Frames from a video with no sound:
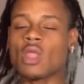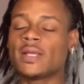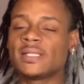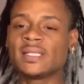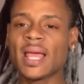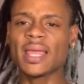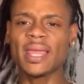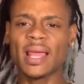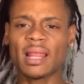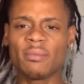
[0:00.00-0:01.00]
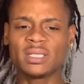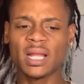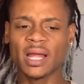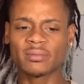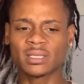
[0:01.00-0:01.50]
She's like, yeah, let me see the
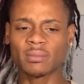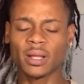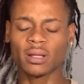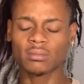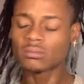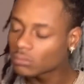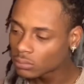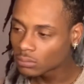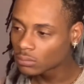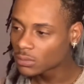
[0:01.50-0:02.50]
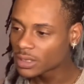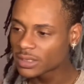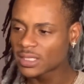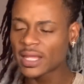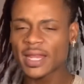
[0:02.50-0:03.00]
items. I'm like, She's
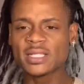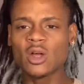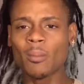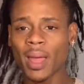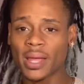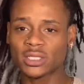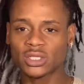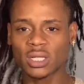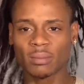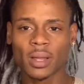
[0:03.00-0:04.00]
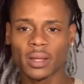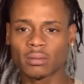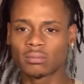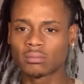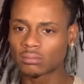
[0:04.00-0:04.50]
like, yeah, these don't match. I'm
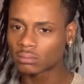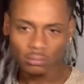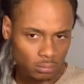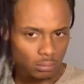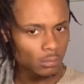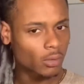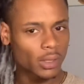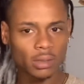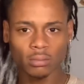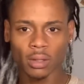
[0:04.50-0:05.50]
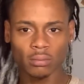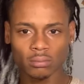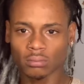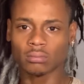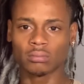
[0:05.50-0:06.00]
like, okay, like,
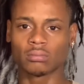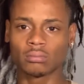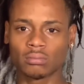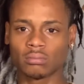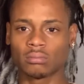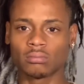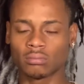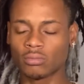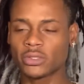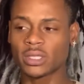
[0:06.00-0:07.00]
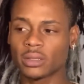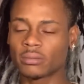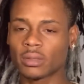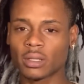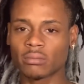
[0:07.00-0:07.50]
I'm saying,
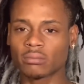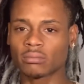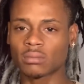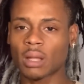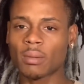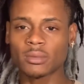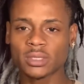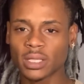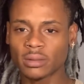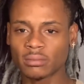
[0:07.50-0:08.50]
like, I'm almost done.